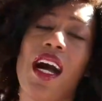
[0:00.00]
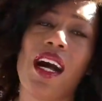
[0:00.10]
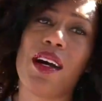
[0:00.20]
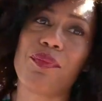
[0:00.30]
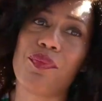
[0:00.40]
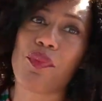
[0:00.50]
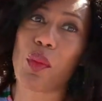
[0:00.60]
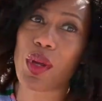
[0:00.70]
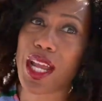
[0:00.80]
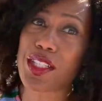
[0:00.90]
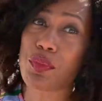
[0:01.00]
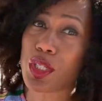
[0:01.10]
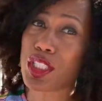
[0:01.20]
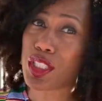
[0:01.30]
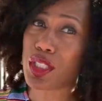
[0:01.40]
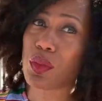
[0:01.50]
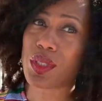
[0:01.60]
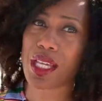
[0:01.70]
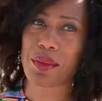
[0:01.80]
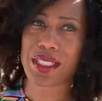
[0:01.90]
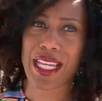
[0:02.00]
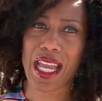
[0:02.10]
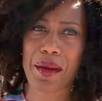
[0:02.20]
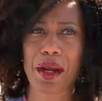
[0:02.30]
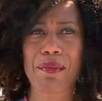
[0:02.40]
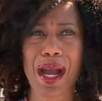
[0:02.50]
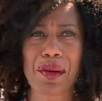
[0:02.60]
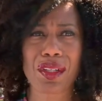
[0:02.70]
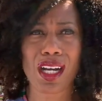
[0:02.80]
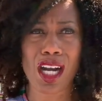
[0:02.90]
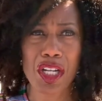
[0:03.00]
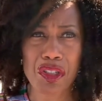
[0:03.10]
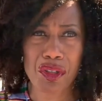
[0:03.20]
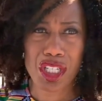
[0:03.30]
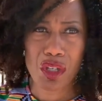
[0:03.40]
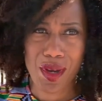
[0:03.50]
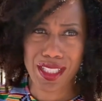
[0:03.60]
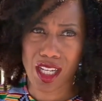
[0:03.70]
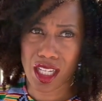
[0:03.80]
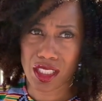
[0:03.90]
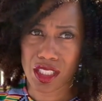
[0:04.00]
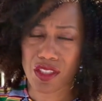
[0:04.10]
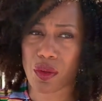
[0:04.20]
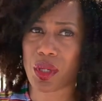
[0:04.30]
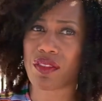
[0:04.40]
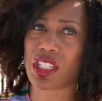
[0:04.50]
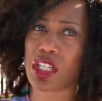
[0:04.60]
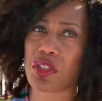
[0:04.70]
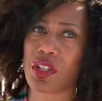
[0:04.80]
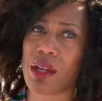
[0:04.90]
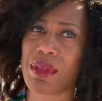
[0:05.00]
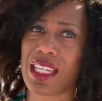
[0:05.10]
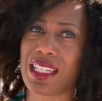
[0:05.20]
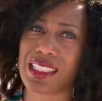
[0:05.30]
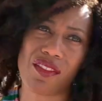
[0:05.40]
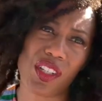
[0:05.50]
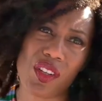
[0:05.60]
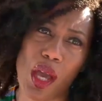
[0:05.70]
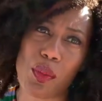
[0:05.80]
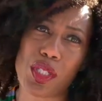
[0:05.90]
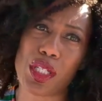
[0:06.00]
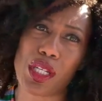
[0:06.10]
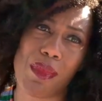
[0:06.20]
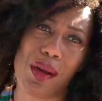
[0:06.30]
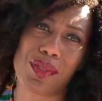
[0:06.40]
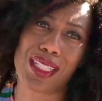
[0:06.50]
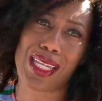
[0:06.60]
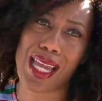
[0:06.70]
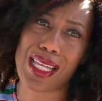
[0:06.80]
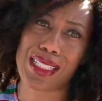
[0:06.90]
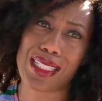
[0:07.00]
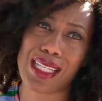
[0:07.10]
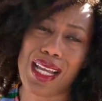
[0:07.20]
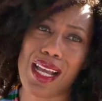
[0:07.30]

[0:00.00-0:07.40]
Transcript: But what I would do was I would take out about $100 US for whatever country I'm in, because I figured that was a good amount to get.